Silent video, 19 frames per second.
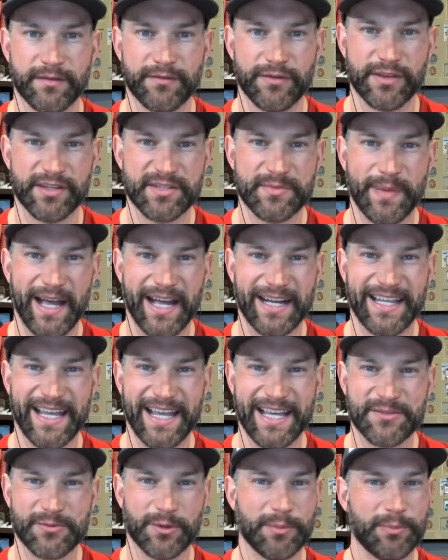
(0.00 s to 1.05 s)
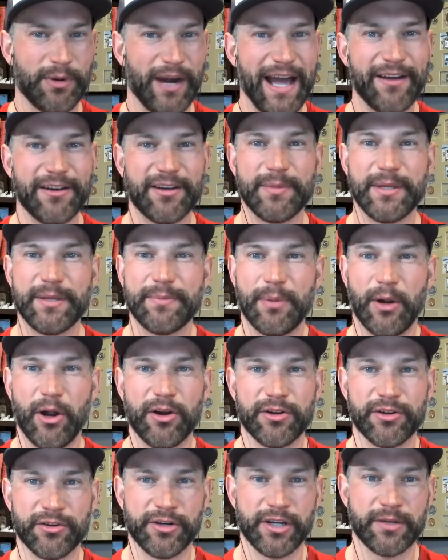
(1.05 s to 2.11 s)
For this podcast, we're proud to be
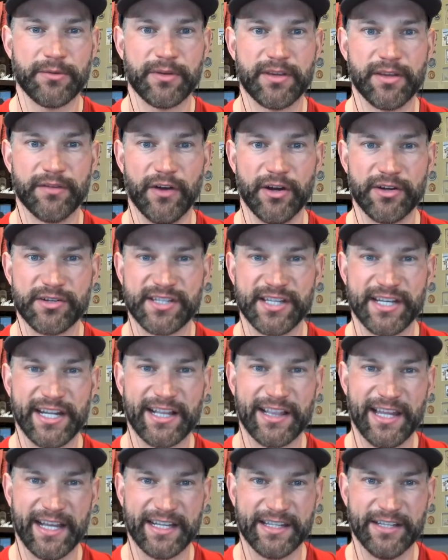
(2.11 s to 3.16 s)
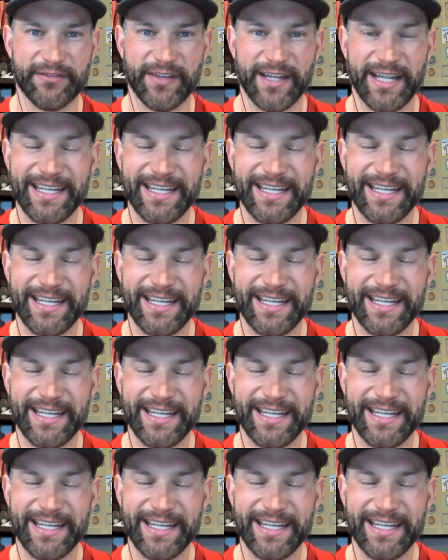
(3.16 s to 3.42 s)
partnering with the Varsity Collective,